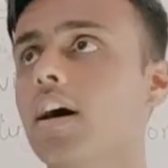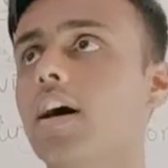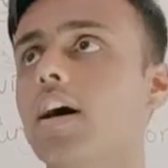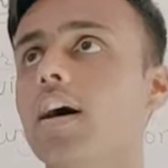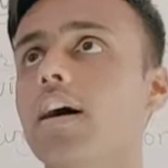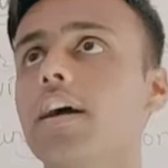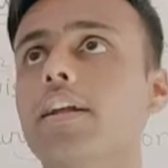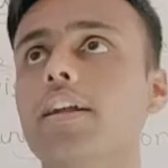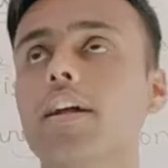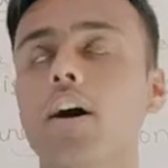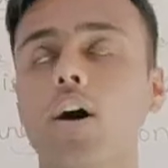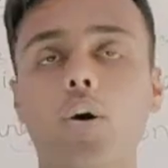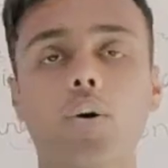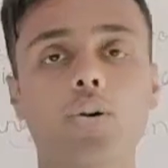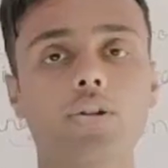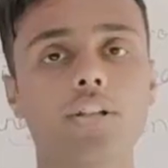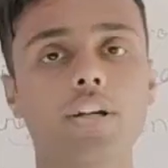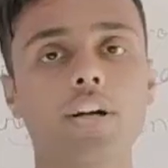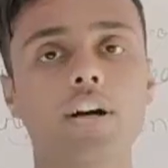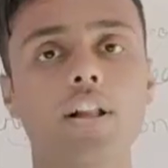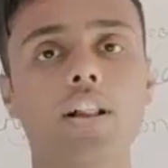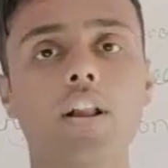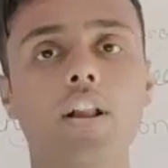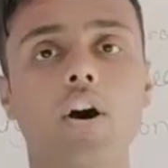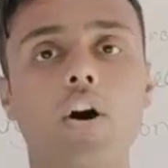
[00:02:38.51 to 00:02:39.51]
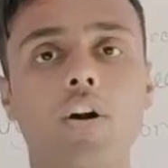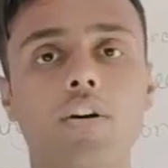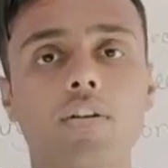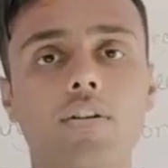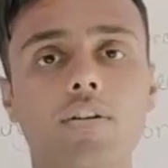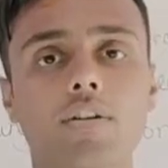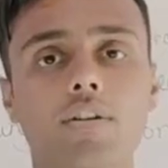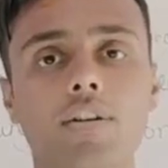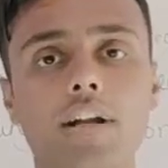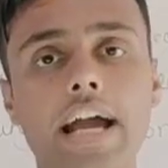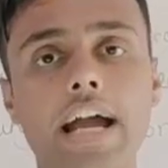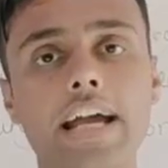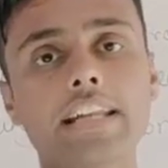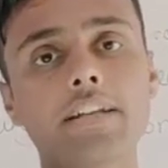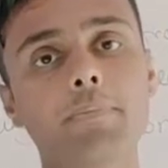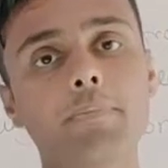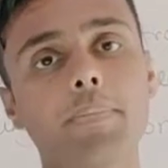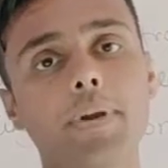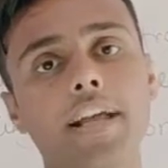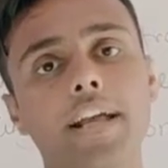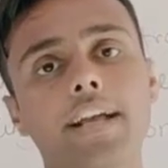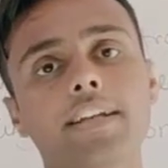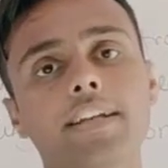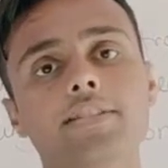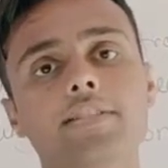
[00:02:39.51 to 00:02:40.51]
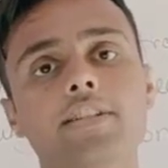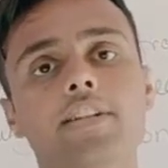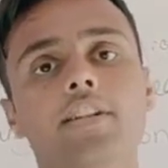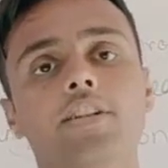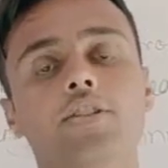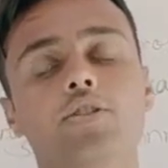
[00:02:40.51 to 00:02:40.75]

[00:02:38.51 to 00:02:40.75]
in a hotel or any place,